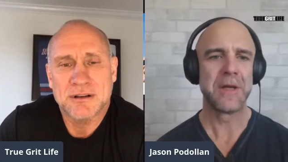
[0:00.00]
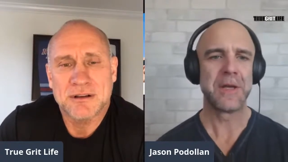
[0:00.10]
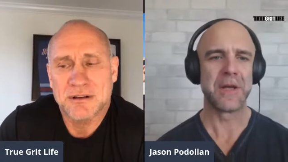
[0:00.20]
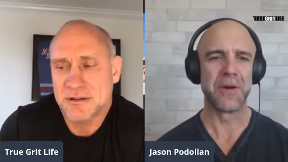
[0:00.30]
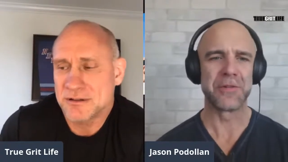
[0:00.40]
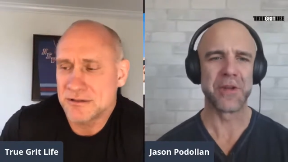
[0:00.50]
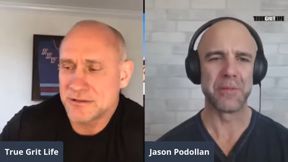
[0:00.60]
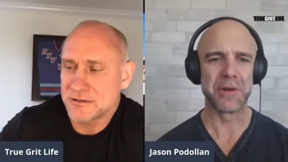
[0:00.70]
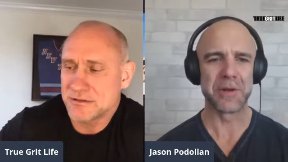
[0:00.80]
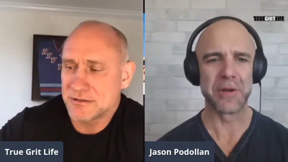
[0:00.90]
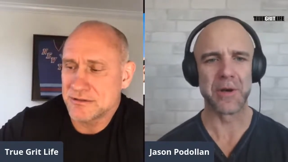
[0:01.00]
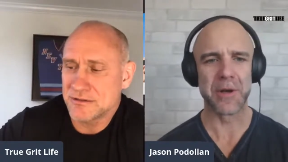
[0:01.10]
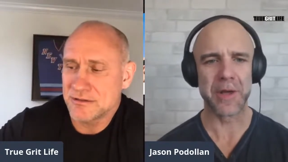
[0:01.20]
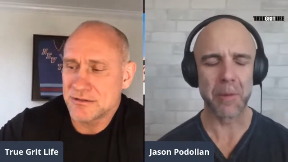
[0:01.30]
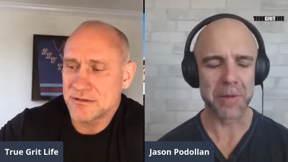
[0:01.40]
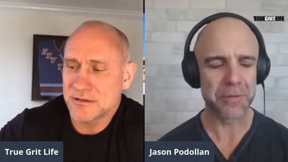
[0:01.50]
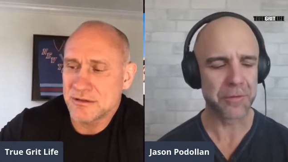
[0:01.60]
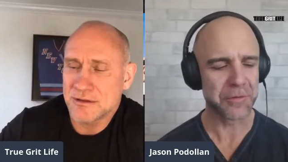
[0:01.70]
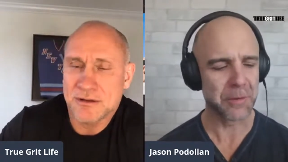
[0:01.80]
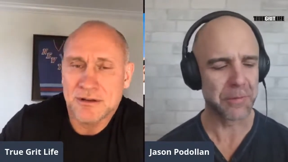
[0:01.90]
Speaker 1: you know, someone to help me through
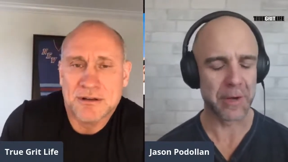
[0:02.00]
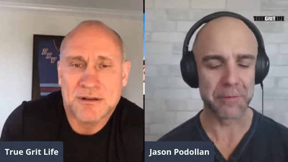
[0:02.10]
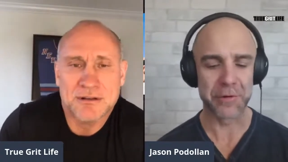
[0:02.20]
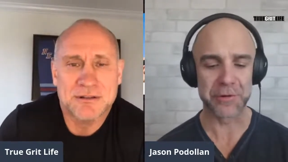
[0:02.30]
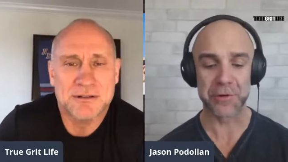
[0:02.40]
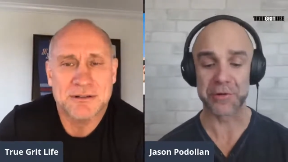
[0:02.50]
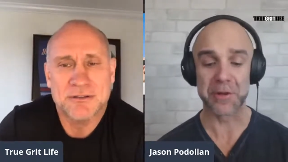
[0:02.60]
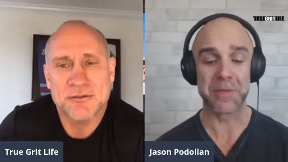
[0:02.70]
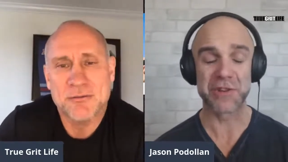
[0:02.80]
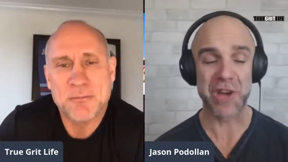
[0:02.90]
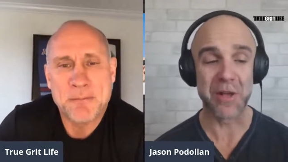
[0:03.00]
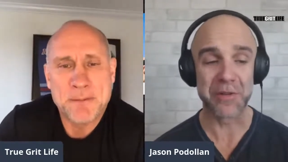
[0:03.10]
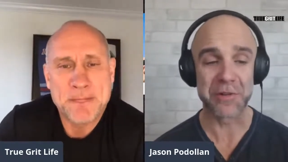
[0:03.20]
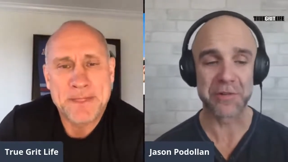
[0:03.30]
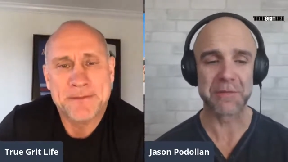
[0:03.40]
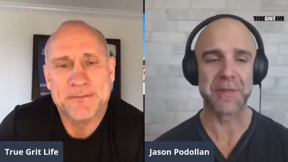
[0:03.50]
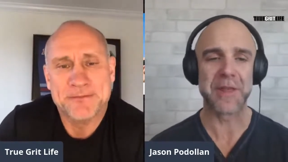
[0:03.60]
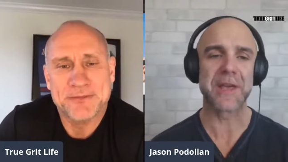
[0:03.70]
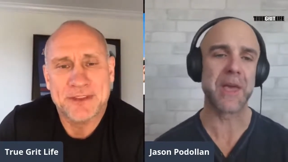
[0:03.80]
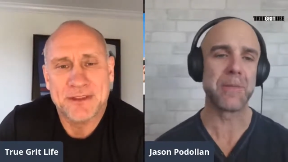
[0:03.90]
some of that adversity or some of the challenges even
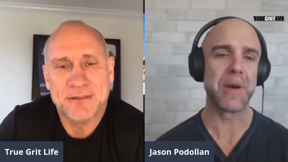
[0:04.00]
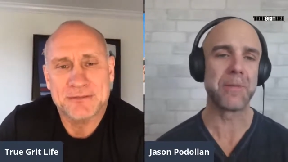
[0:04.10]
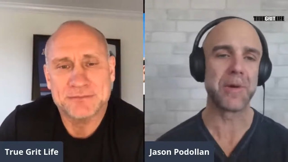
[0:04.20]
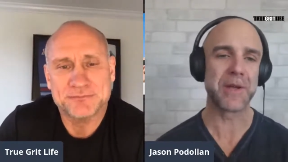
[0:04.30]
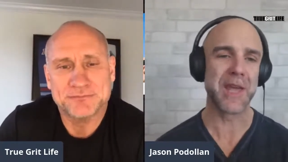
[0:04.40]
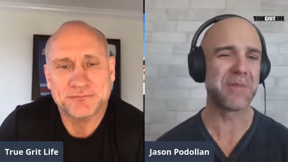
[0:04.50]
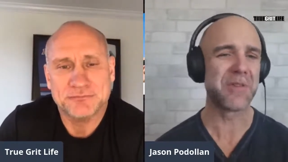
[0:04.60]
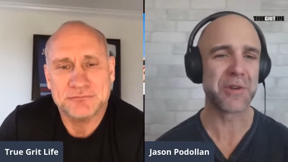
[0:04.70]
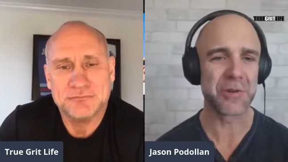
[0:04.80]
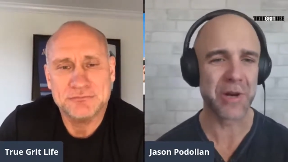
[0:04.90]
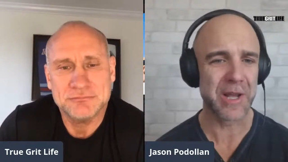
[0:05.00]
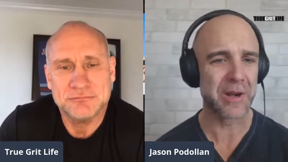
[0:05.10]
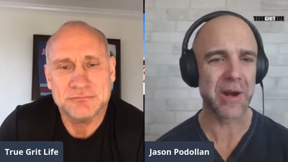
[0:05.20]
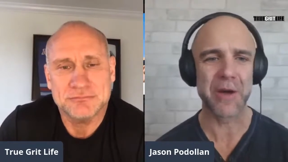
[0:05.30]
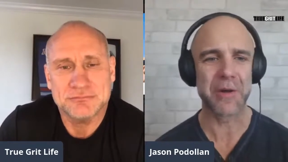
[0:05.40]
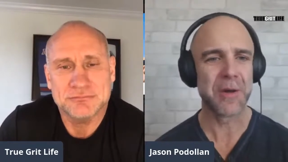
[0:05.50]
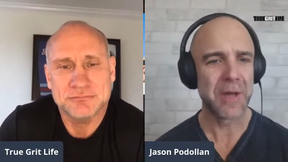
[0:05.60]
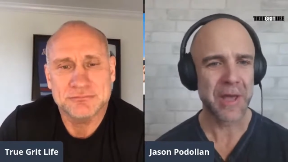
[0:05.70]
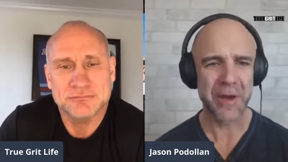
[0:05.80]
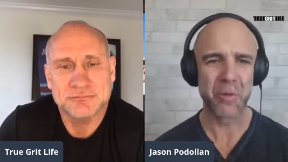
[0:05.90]
that came up when it came to the trade or how to
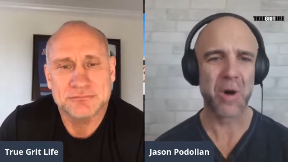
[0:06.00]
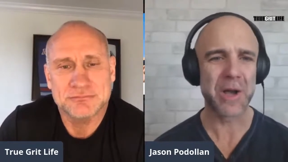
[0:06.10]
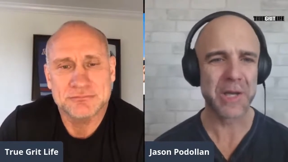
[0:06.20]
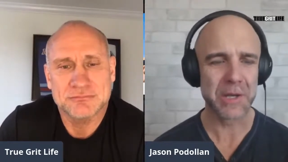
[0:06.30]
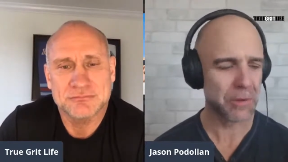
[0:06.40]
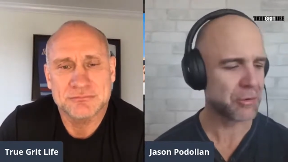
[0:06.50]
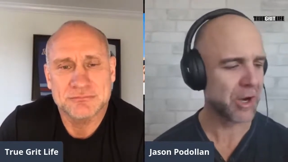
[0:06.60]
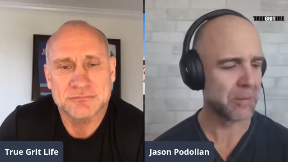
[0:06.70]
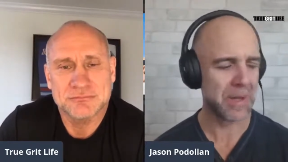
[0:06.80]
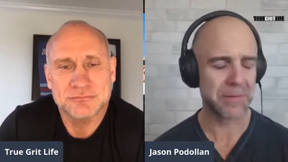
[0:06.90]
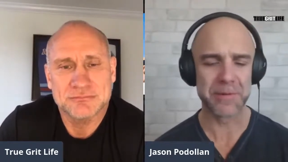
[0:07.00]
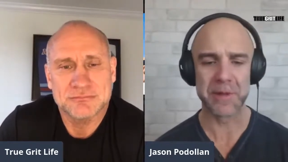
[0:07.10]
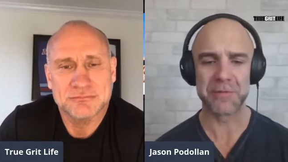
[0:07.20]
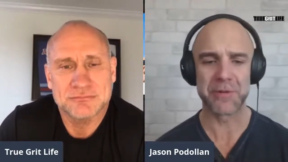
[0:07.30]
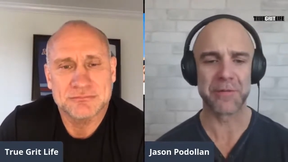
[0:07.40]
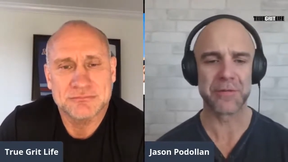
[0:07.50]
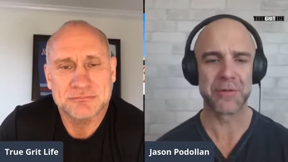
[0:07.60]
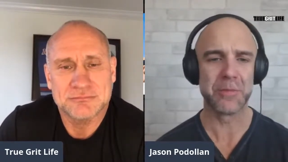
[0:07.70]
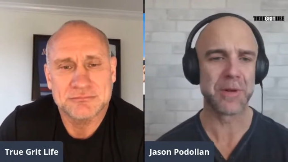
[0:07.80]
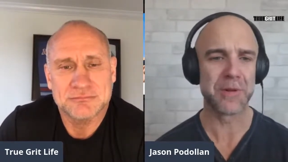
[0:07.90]
how to walk into the Toronto Maple Leaf dressing
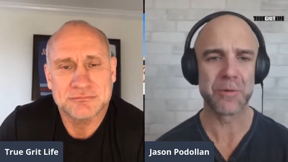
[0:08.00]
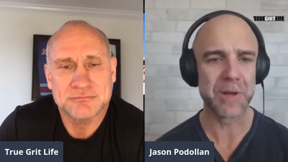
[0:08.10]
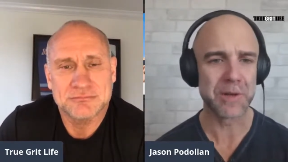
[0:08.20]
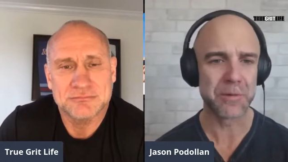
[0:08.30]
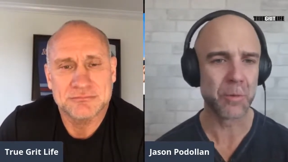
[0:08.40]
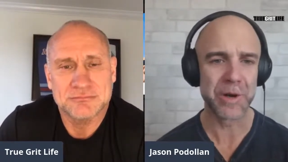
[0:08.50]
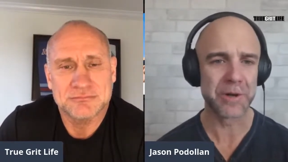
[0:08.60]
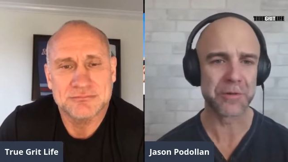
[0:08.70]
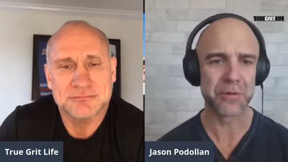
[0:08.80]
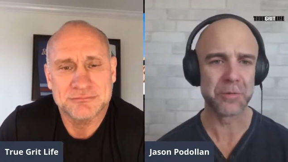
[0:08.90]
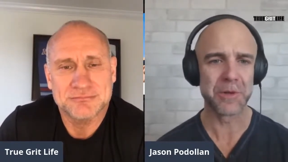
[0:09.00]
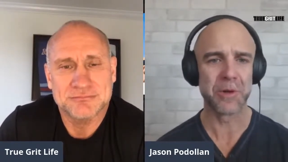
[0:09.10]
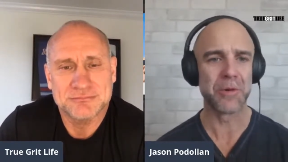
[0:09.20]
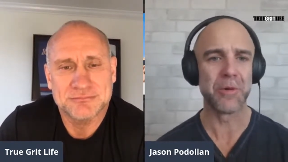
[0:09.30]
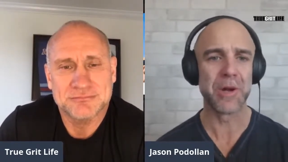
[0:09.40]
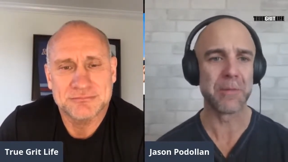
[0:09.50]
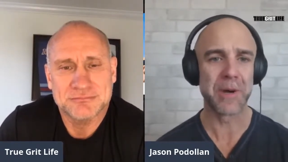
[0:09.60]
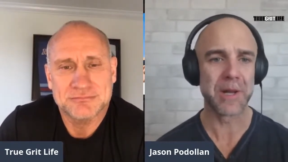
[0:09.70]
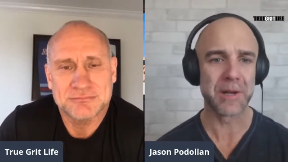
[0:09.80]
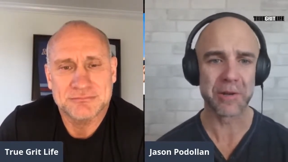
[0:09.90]
room at 21 years old and you don't know
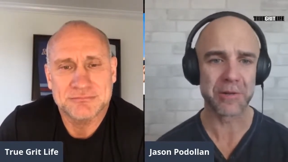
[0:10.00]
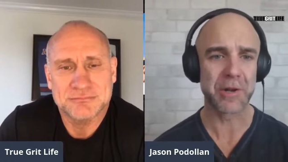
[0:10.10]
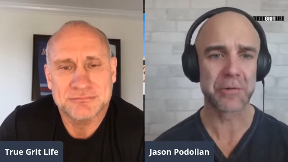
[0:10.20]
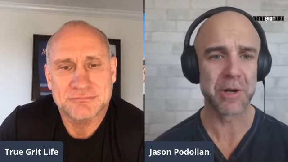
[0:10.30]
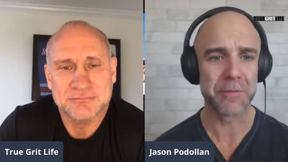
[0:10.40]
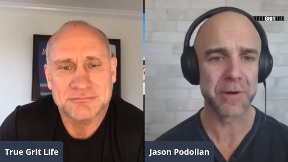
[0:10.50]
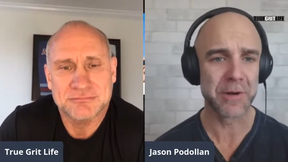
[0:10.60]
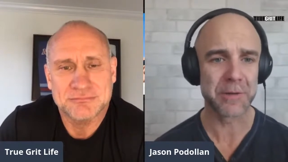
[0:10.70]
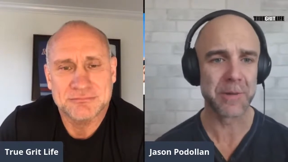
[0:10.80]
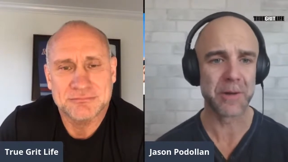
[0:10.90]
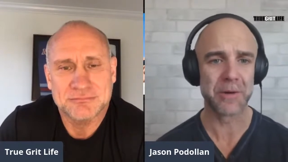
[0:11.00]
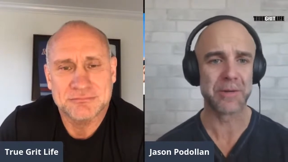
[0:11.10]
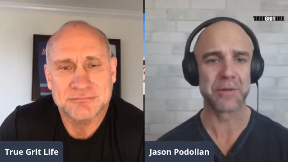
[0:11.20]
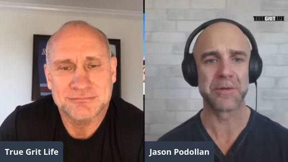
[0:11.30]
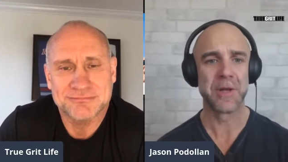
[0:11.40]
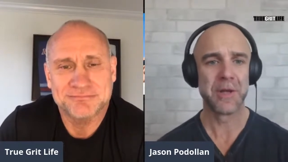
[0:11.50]
anybody and you just got traded for Kirk Muller and there's